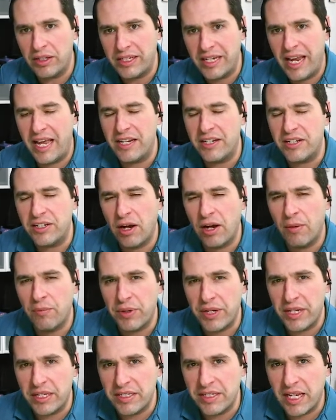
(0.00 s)
can
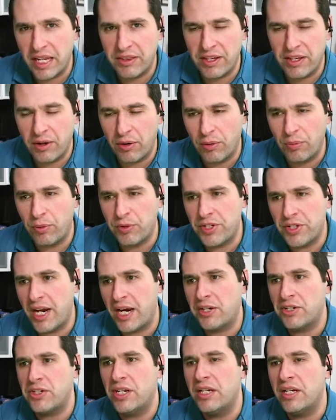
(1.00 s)
companies get their
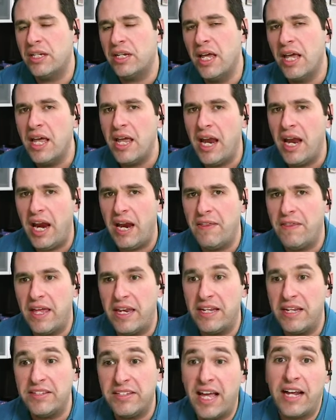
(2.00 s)
protection, and
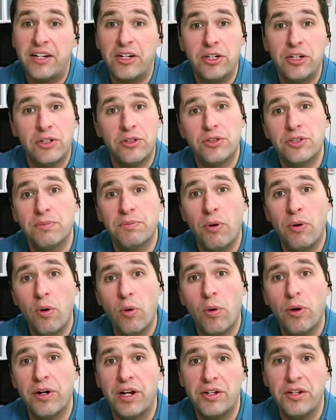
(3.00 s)
then is that going to
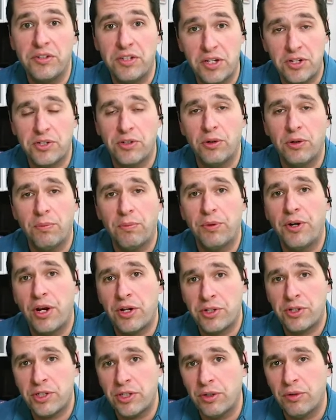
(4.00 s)
support additional
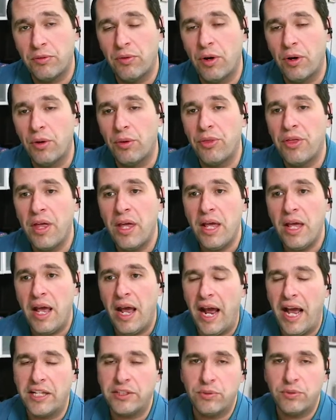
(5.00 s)
production growth
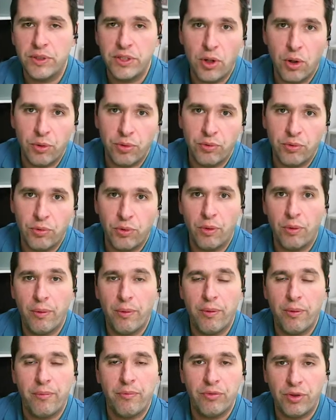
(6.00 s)
as we go through
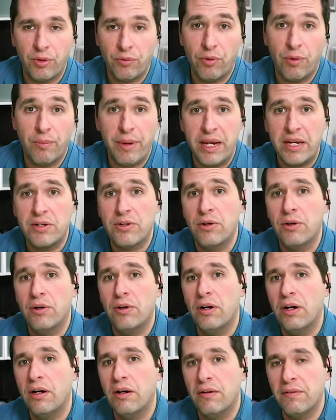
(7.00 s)
the
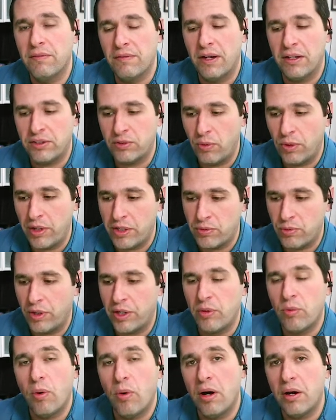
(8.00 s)
remainder of
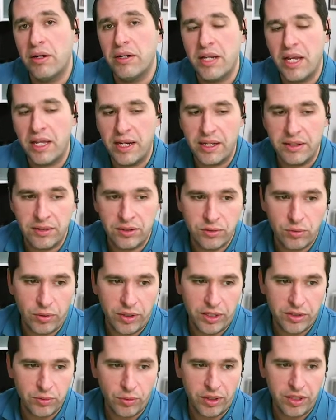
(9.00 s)
2021 and into
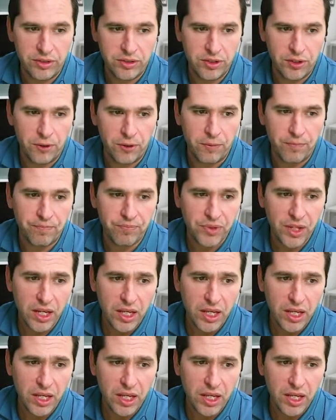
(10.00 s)
2022.